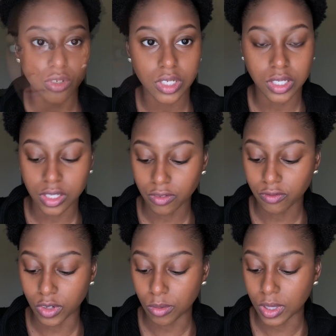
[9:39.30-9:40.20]
Get done
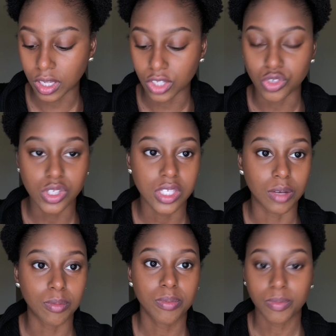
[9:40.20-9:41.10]
filming and you
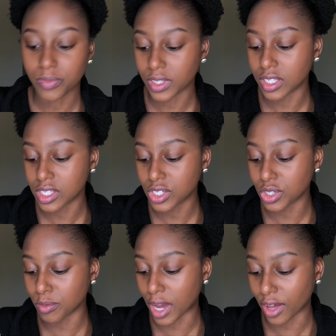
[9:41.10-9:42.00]
step into
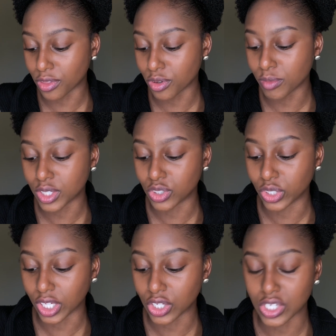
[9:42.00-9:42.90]
your bathroom and you
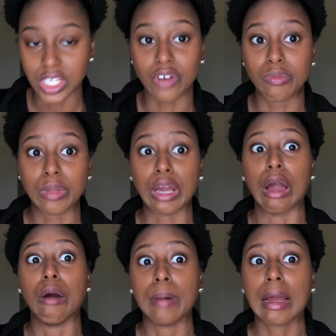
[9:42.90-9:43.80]
look at yourself, I'm like,
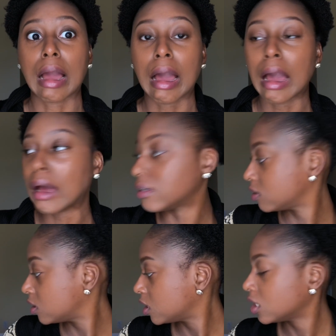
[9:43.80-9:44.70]
oh my god,
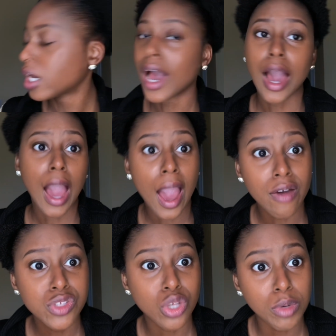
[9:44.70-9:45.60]
I
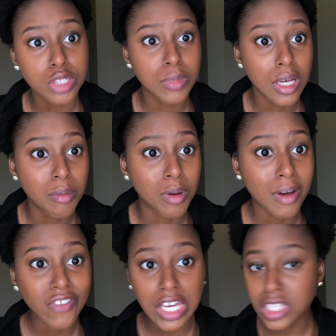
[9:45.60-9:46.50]
have so much makeup on
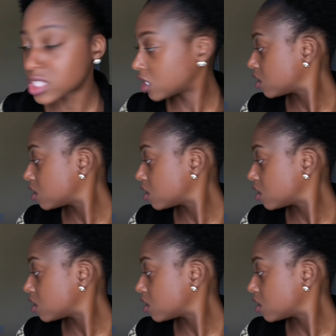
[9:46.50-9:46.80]
my face.